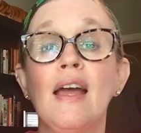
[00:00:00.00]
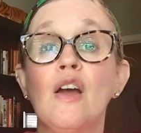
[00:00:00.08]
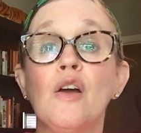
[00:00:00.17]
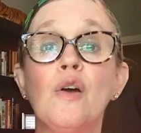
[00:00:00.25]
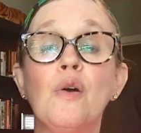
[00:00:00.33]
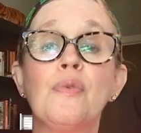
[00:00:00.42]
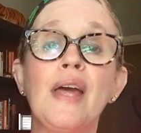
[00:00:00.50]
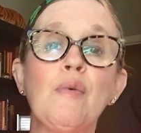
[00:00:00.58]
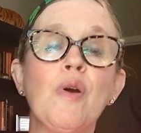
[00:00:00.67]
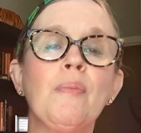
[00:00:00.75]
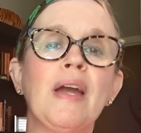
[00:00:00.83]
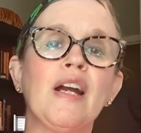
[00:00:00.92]
who they
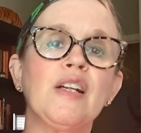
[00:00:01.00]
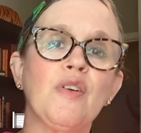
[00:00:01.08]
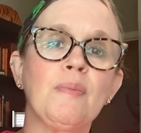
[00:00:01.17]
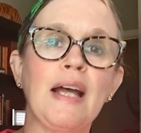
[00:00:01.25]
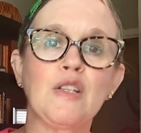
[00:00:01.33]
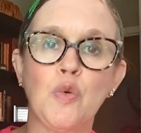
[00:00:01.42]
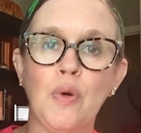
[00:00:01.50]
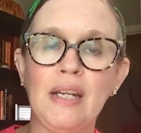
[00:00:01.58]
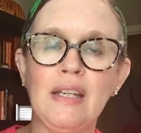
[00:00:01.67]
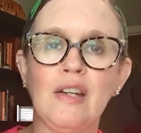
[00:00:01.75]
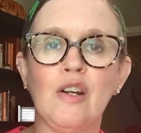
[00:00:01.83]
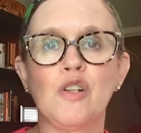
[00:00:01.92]
were married for about
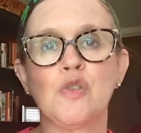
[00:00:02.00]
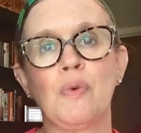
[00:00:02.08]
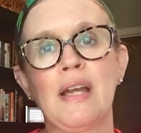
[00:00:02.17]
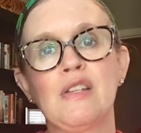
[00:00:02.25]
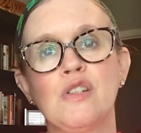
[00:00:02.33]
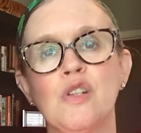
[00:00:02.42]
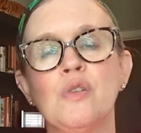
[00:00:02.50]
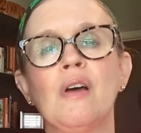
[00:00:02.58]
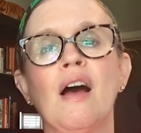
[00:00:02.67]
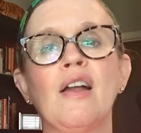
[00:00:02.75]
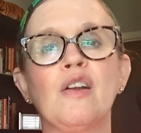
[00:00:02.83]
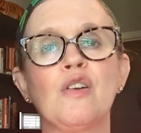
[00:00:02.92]
20 years, raised two
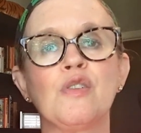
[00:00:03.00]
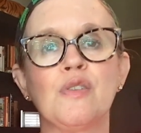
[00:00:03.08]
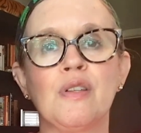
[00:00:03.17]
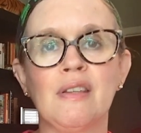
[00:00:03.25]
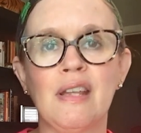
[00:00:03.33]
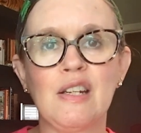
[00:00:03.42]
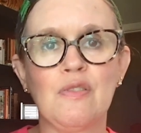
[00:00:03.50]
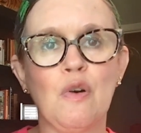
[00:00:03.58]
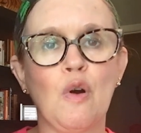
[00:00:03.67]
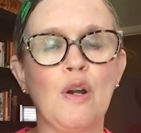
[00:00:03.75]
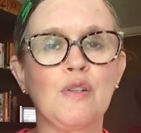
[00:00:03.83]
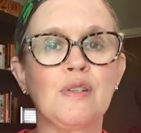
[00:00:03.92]
daughters, then they
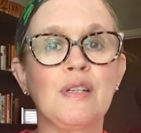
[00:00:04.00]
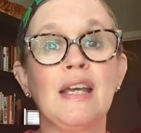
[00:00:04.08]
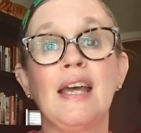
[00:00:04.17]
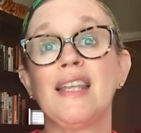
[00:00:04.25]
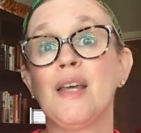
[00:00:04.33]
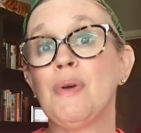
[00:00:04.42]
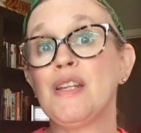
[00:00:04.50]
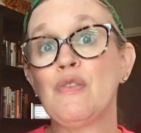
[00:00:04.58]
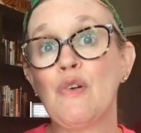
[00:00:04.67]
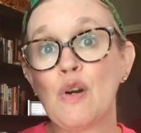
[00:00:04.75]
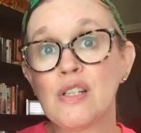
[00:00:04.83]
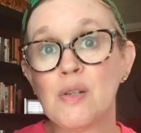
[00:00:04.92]
divorced. They've been
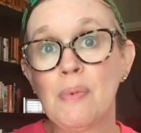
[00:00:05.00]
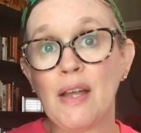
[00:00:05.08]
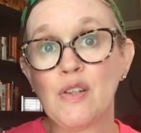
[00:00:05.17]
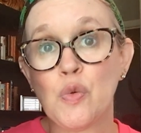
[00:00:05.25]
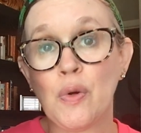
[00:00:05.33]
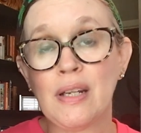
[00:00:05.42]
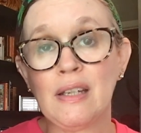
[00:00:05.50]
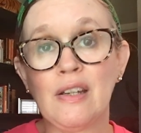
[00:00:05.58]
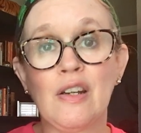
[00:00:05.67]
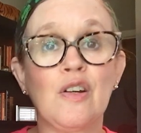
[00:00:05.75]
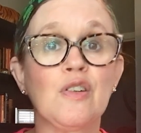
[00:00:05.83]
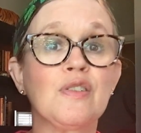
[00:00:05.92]
divorced about 20
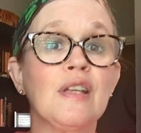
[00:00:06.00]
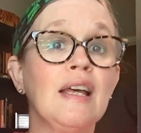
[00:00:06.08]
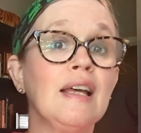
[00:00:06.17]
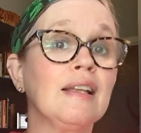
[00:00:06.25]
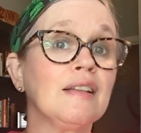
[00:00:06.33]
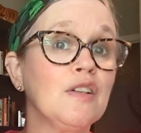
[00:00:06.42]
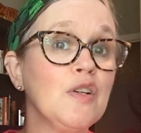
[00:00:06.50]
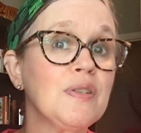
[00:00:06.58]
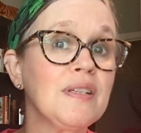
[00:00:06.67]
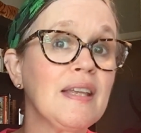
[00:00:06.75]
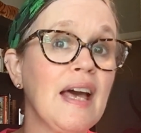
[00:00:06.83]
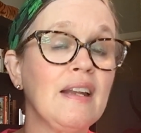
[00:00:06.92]
years.
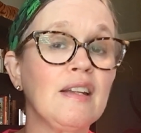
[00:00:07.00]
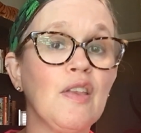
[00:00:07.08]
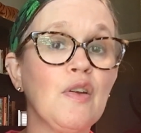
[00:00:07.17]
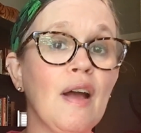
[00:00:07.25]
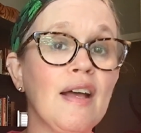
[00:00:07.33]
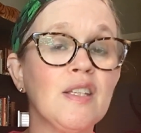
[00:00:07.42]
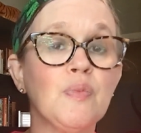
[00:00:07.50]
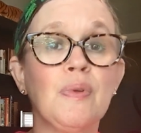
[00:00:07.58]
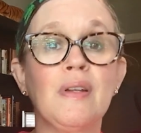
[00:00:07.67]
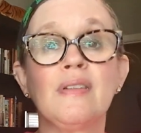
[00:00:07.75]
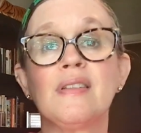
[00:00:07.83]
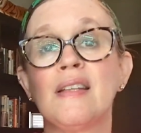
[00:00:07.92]
Lucy's had another
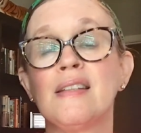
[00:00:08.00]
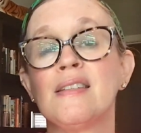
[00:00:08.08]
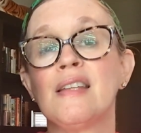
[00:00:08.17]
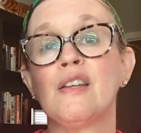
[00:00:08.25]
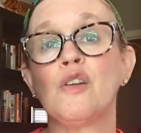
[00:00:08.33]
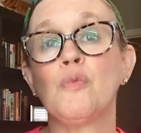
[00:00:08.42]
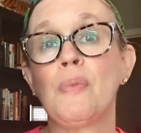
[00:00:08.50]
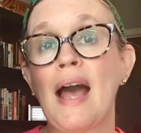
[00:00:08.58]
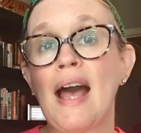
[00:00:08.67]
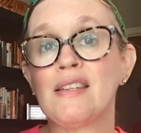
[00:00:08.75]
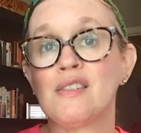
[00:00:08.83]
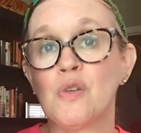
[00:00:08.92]
husband since then who
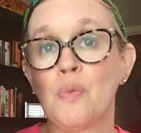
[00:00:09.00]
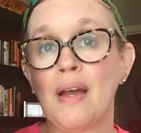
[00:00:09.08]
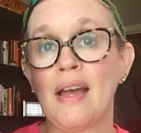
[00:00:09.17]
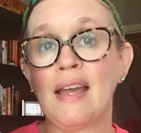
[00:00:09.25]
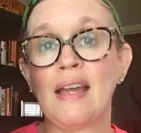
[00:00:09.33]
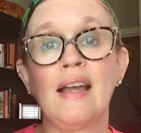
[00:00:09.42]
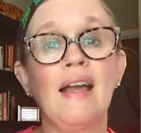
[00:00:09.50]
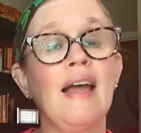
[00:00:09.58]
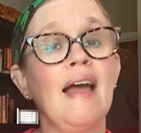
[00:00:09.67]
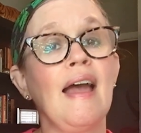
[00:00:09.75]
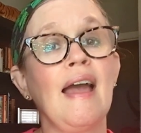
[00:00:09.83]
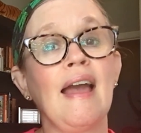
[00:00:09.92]
passed away,
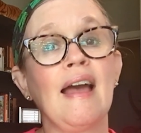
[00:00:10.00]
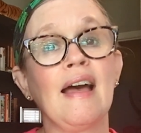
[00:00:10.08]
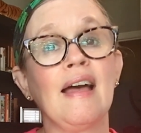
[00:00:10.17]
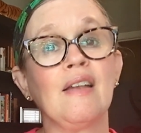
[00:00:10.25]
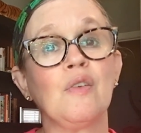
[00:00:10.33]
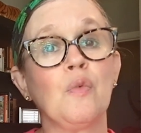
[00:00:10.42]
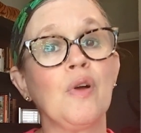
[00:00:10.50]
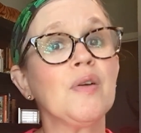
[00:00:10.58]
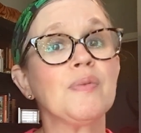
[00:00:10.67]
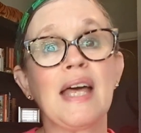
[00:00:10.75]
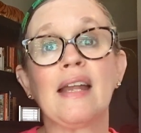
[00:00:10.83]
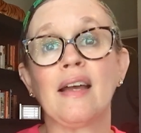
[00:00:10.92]
and
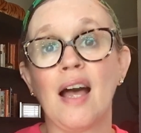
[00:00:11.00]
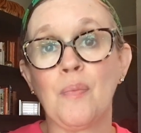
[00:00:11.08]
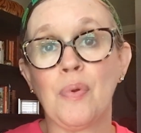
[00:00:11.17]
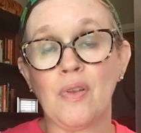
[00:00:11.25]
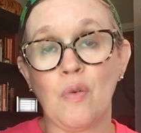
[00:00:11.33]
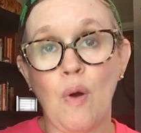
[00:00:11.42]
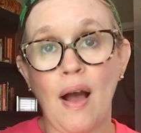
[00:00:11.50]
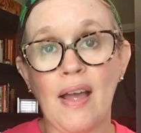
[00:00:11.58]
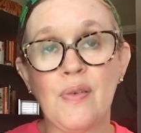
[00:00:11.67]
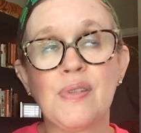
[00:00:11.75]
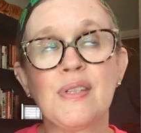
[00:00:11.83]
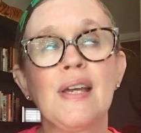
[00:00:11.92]
William's had a couple of
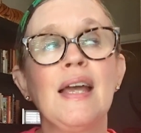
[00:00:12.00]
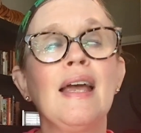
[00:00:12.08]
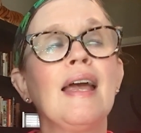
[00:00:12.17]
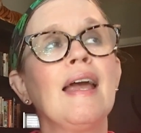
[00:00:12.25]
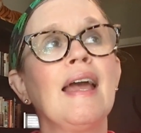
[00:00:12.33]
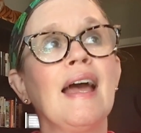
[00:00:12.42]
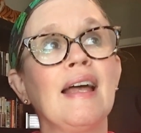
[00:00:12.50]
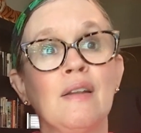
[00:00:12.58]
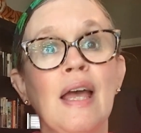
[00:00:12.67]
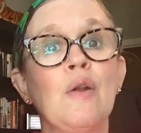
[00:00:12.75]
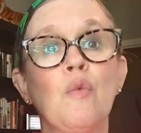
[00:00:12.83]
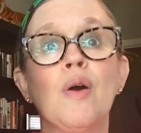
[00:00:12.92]
wives
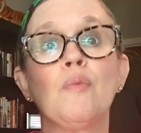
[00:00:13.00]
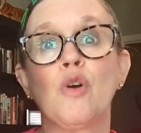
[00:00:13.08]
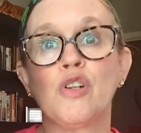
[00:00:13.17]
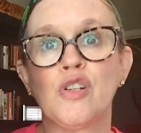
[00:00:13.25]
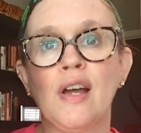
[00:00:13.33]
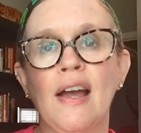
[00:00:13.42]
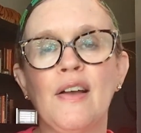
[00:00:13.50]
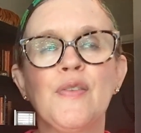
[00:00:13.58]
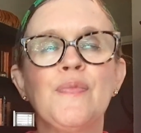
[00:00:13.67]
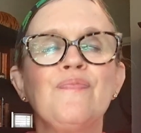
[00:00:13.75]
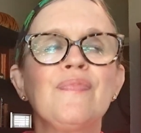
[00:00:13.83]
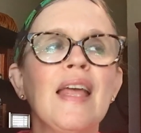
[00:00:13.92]
and, and one more child
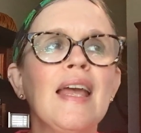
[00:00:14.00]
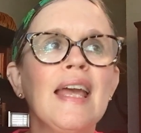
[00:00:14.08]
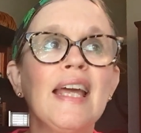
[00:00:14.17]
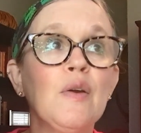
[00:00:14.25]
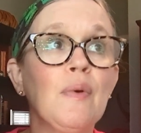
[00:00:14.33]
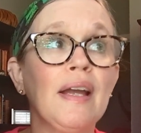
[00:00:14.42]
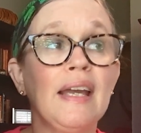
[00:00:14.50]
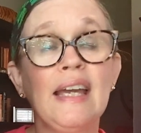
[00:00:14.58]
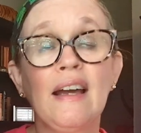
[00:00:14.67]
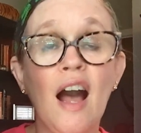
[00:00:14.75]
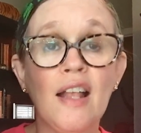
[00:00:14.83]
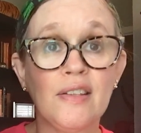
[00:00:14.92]
anyway, he
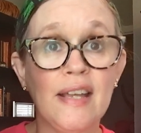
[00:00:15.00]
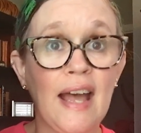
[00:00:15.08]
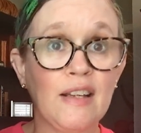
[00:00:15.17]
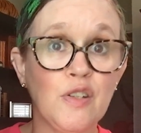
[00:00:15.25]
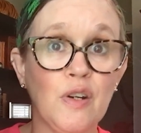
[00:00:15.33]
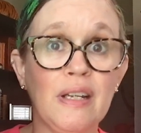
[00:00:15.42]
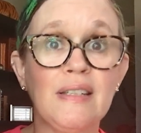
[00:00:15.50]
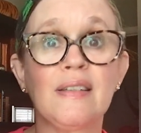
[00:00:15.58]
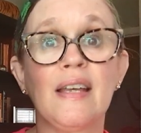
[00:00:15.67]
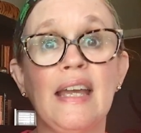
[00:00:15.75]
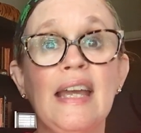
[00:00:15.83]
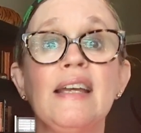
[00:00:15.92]
contacts her and he's
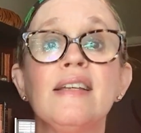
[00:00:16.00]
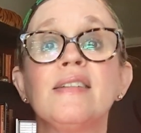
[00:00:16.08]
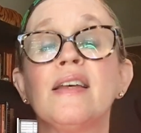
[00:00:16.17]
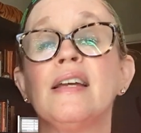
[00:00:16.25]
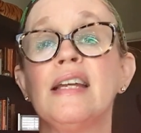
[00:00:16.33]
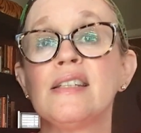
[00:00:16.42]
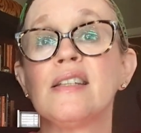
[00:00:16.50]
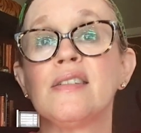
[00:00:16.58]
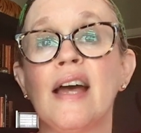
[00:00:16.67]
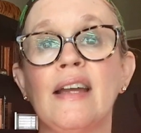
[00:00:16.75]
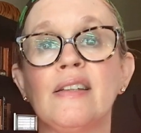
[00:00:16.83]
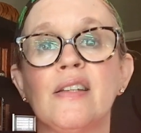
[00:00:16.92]
said he is a he's a
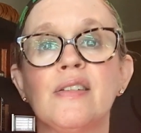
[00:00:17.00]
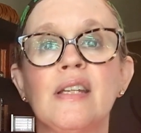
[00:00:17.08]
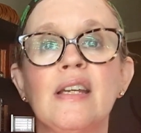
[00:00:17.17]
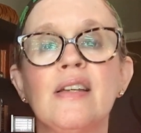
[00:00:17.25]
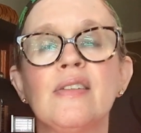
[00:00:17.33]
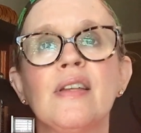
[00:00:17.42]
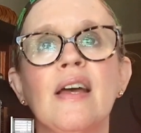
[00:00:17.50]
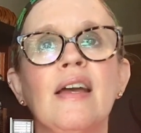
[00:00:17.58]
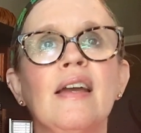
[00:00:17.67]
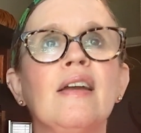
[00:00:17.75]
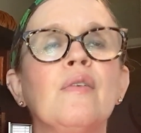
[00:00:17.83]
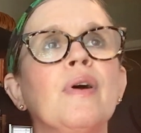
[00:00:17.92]
scientist. He is
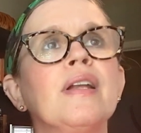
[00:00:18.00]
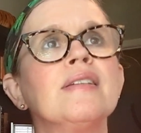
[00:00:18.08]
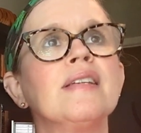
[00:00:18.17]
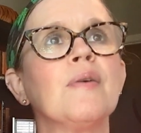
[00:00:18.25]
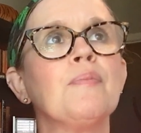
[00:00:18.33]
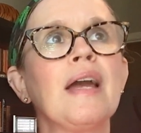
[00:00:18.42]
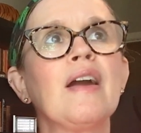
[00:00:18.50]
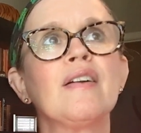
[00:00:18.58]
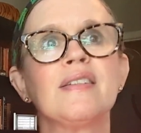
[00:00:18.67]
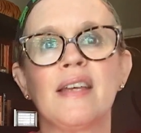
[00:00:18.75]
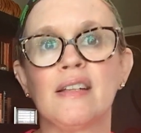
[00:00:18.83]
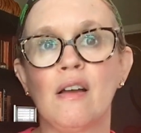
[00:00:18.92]
a what is he a
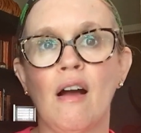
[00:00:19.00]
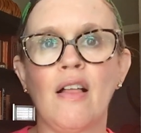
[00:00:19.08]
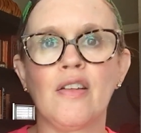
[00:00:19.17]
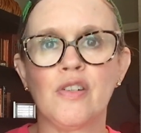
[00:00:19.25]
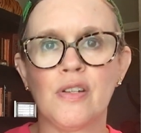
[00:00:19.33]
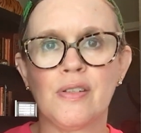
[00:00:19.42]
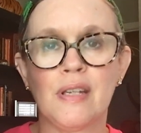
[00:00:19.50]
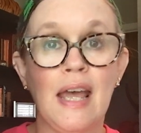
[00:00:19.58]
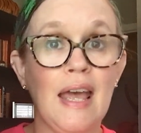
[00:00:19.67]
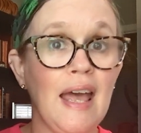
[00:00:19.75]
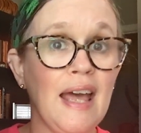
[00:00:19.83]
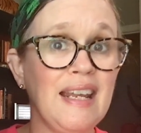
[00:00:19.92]
parasitologist?
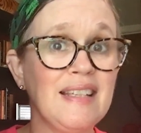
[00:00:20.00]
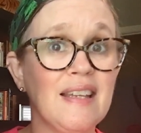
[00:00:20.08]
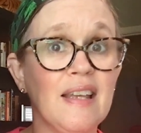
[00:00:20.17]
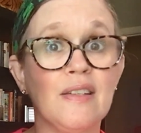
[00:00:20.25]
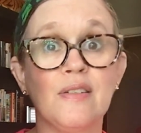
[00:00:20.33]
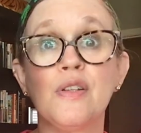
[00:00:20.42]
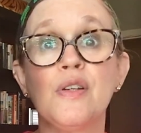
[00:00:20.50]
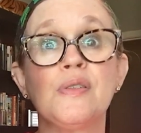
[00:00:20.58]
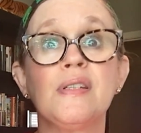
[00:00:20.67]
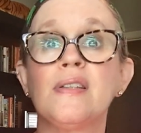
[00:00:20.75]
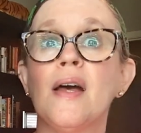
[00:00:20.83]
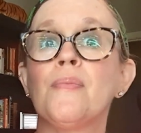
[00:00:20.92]
And he says,
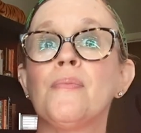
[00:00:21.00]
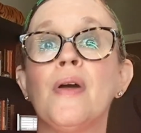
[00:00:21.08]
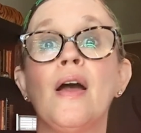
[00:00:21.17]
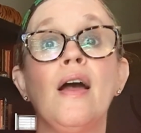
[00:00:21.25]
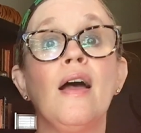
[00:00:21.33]
Lucy, something